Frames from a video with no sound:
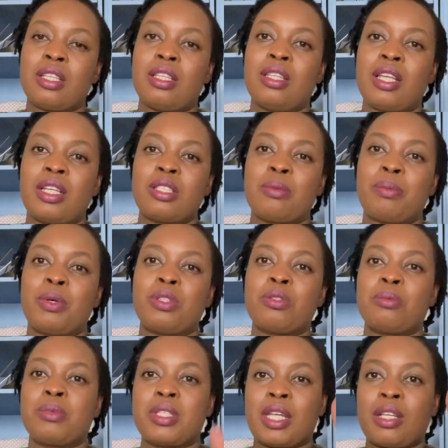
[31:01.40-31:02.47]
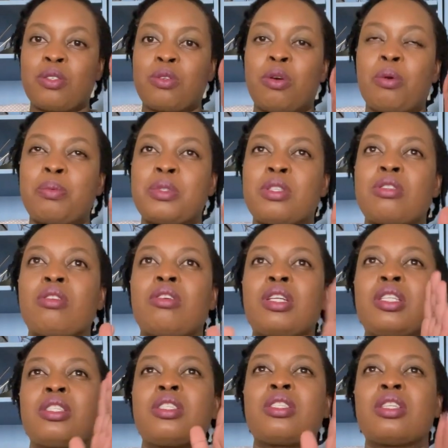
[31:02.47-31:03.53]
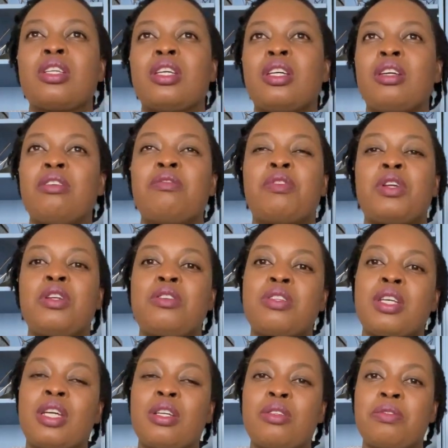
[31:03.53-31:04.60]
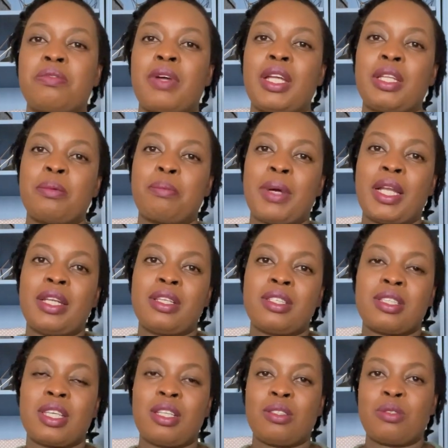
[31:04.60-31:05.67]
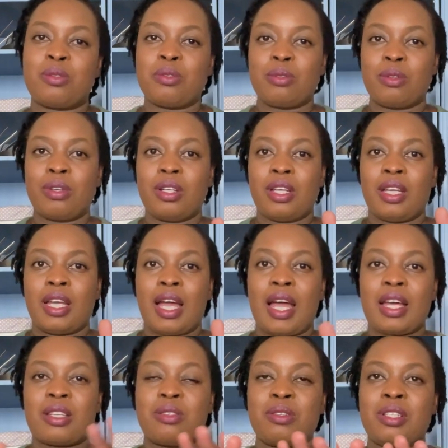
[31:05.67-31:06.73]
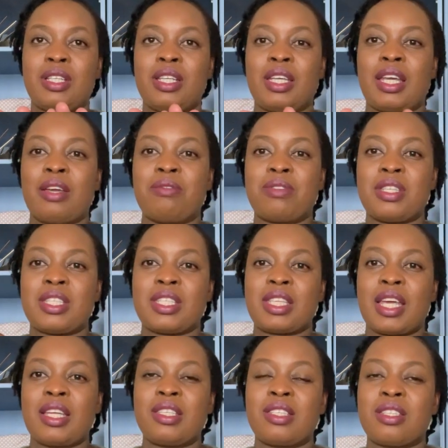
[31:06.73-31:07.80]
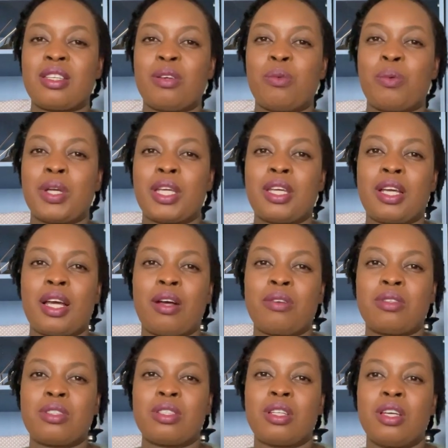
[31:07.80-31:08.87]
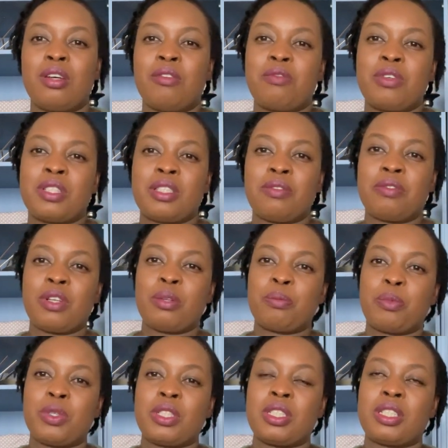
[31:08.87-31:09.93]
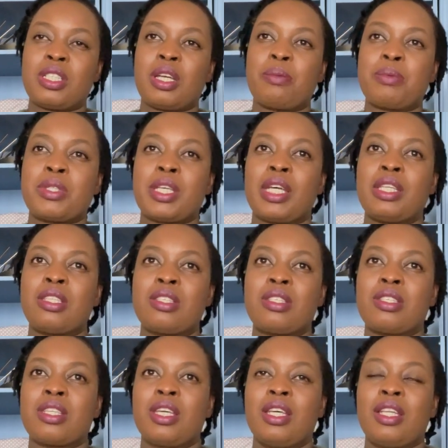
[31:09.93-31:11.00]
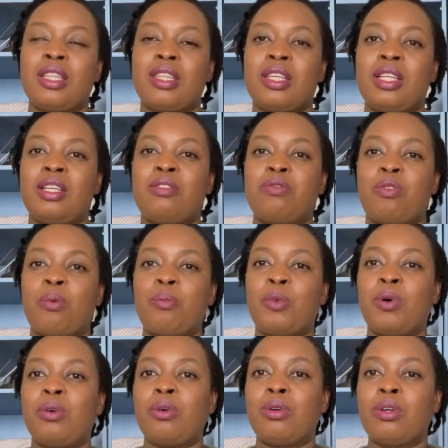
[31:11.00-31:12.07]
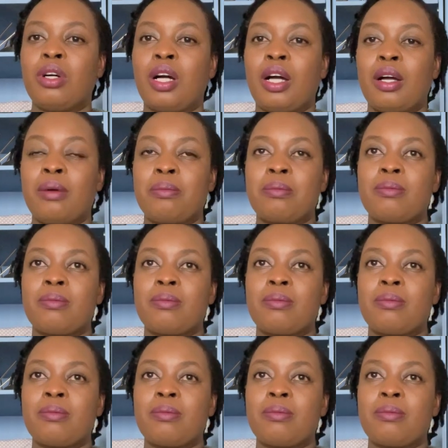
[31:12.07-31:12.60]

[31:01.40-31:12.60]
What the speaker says: larger bottoms than tops. So it's very tricky to find a balance and to actually have the sizing working out for different body shapes, hence the need for more